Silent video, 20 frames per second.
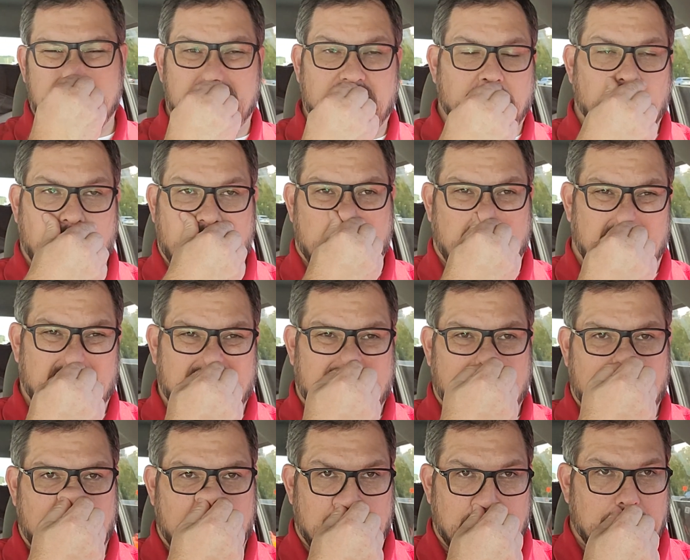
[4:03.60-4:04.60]
what do you call it,
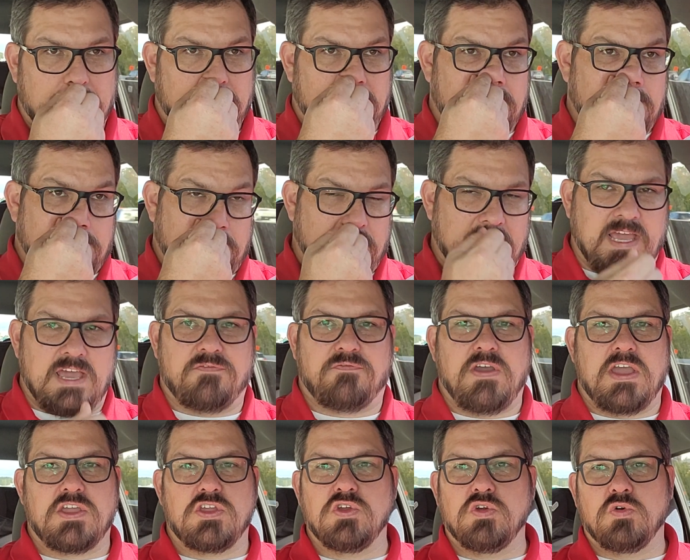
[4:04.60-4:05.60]
uh,
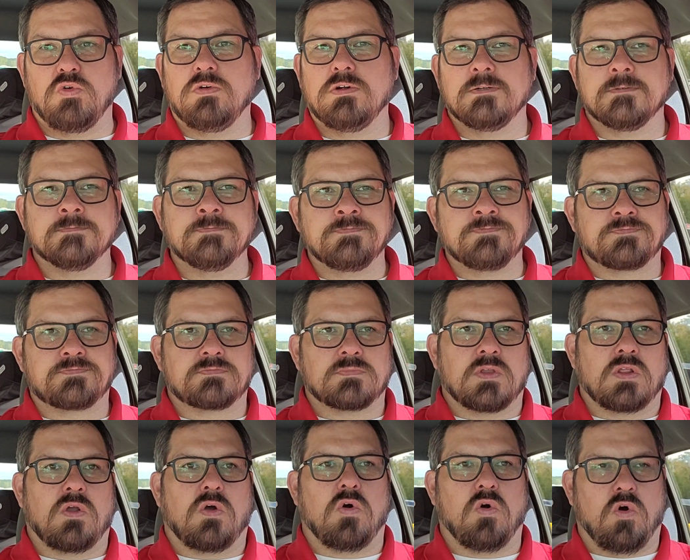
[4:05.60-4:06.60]
FAU,
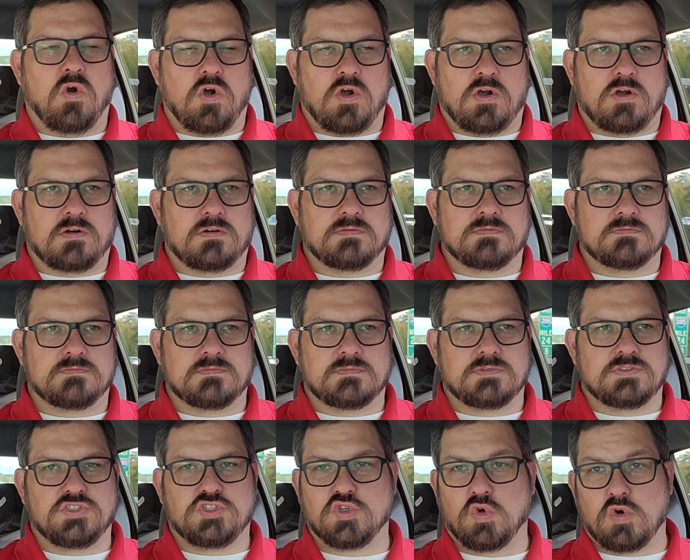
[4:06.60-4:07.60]
or
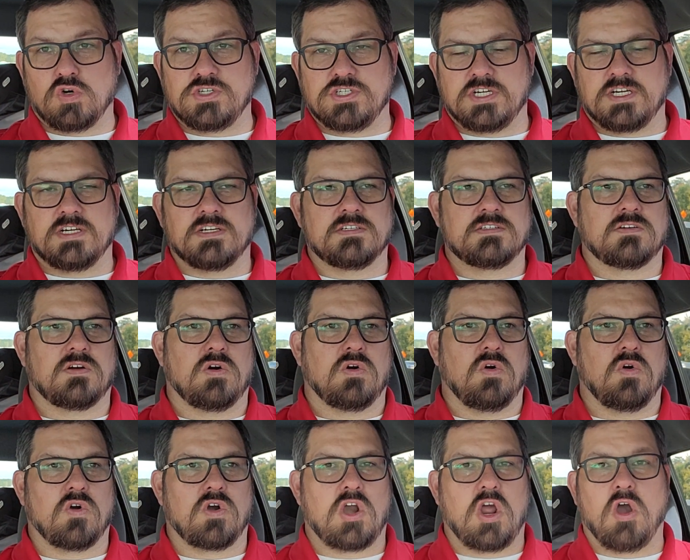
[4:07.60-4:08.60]
Georgia,
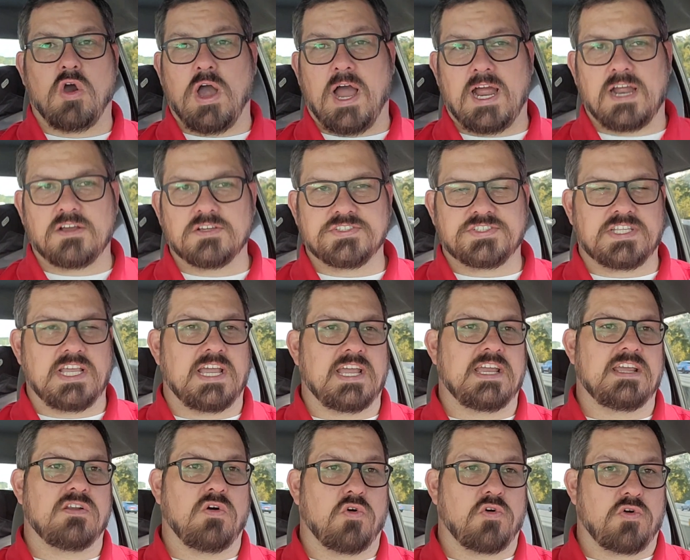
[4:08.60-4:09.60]
or Ohio
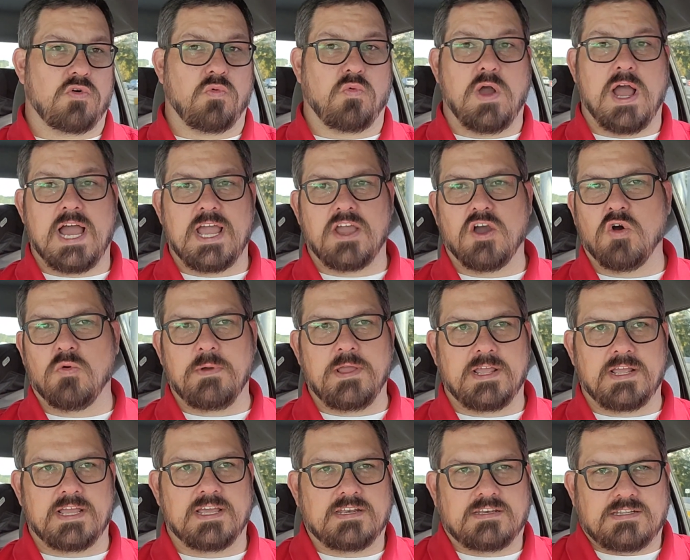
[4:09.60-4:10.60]
State, or
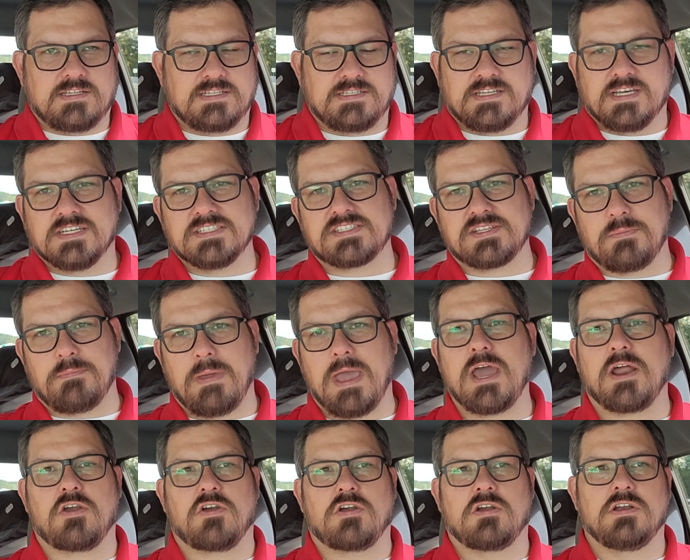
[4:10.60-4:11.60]
Wyoming, it, it doesn't
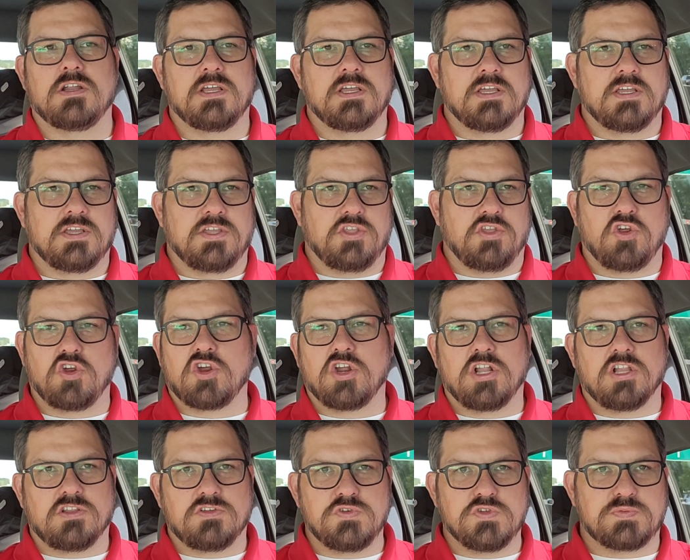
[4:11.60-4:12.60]
matter. You're
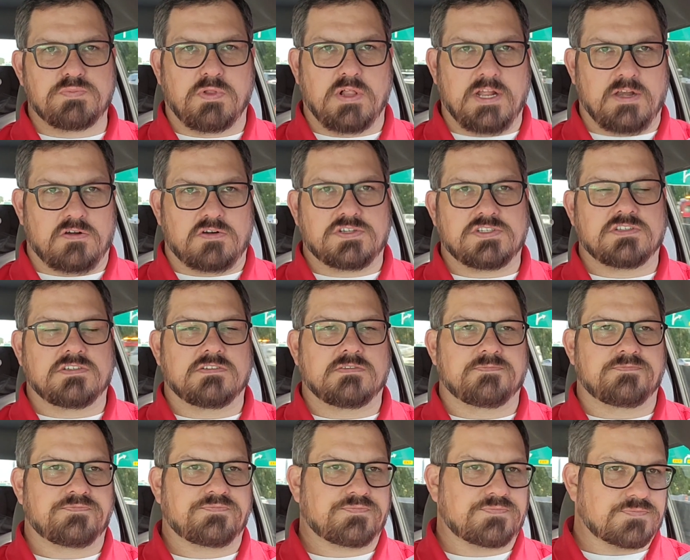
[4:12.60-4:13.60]
gonna lose players.
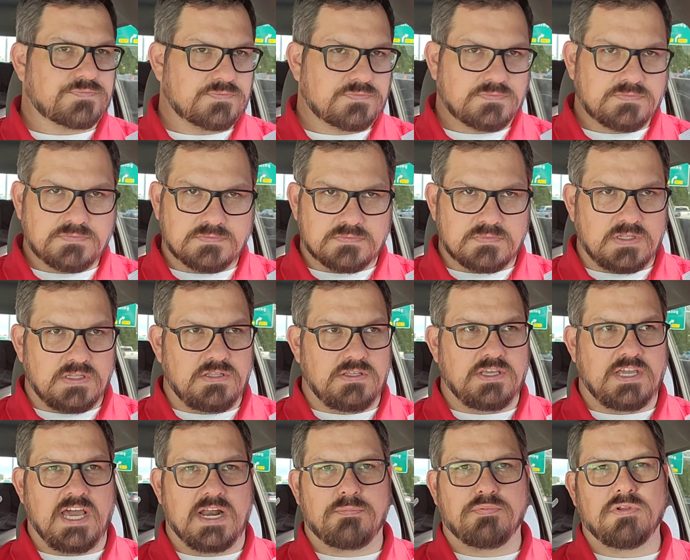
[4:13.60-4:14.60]

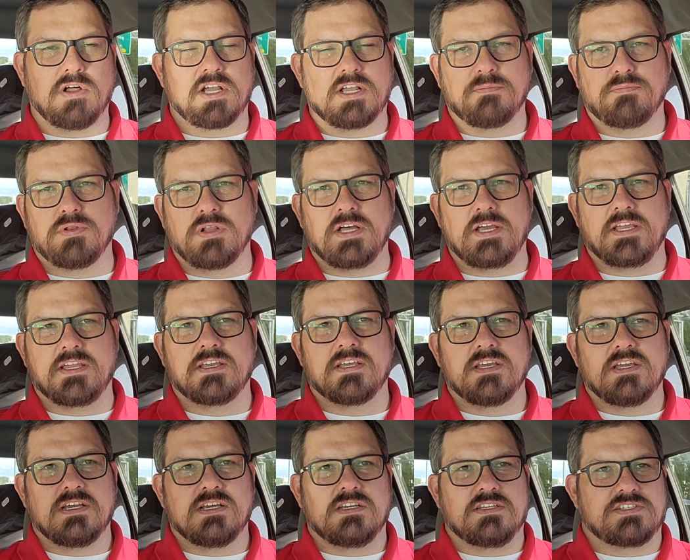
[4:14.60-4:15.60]
You got to plug and play.
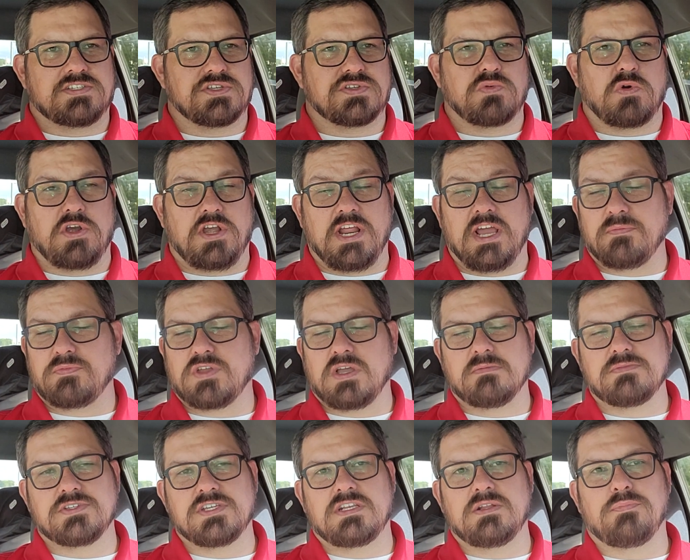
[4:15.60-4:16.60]
This is where depth
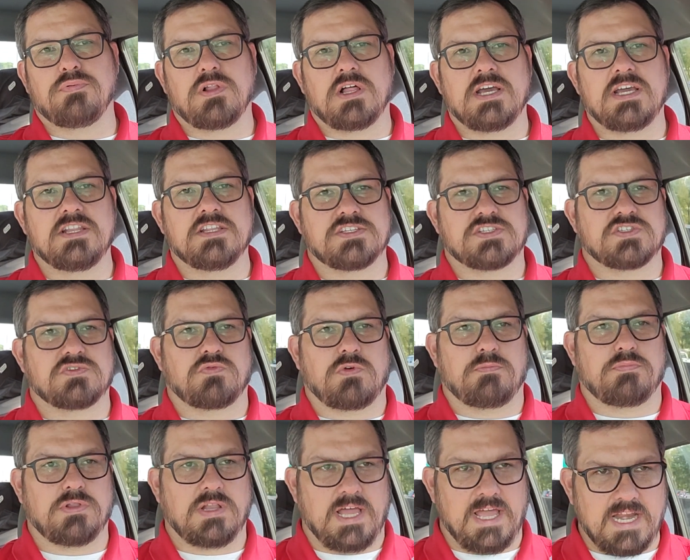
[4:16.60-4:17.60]
comes into play. This is where
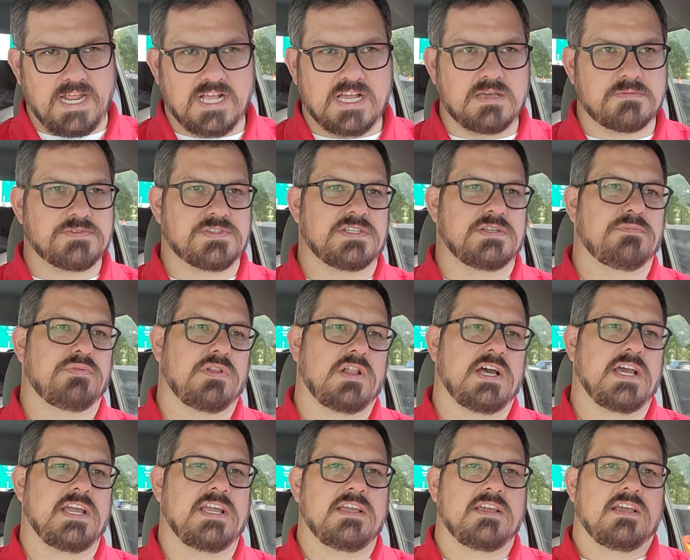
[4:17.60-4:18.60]
planning comes into
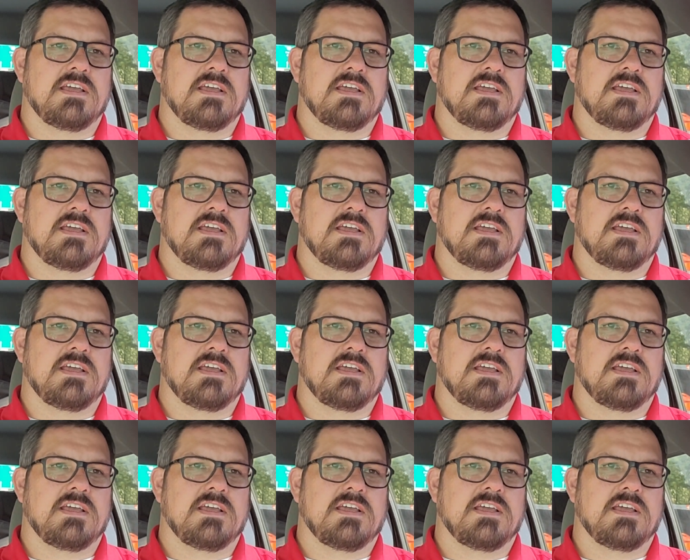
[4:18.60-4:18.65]
play.